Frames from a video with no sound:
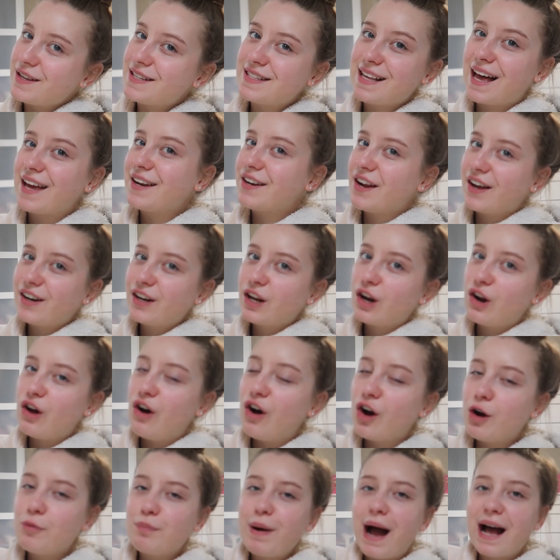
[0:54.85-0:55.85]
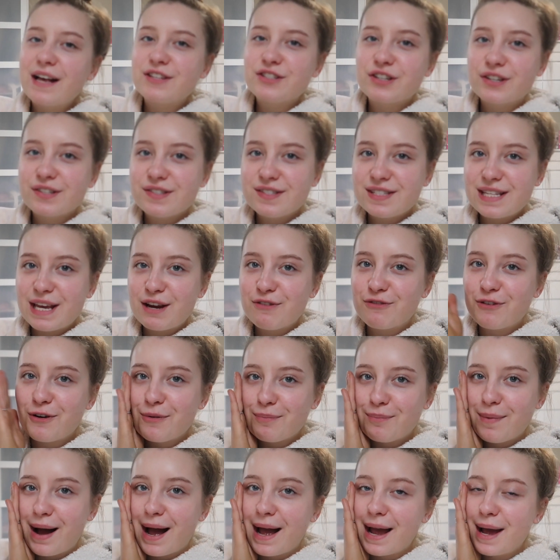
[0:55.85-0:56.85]
it's like 9 o'clock but as you can see
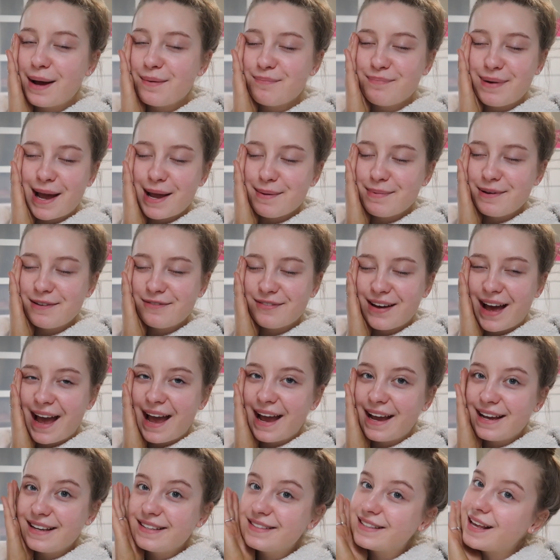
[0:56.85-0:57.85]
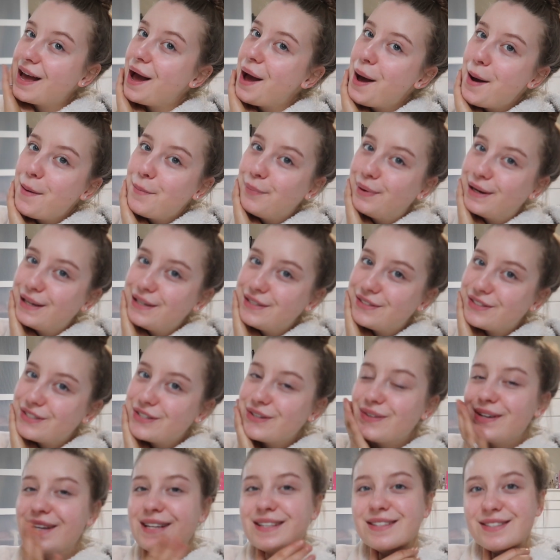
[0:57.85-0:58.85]
from my baby face, please
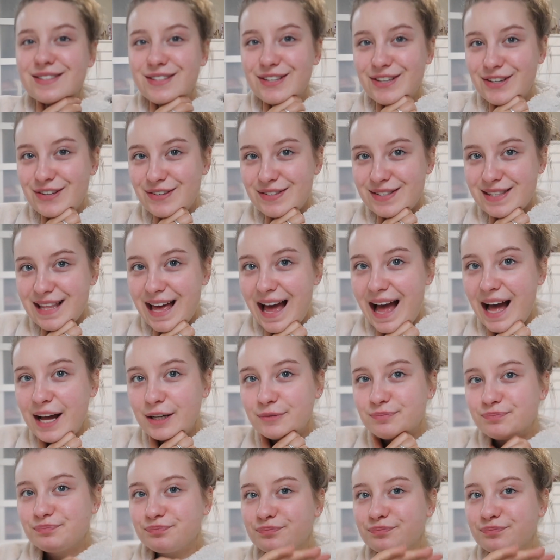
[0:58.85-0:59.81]
do excuse that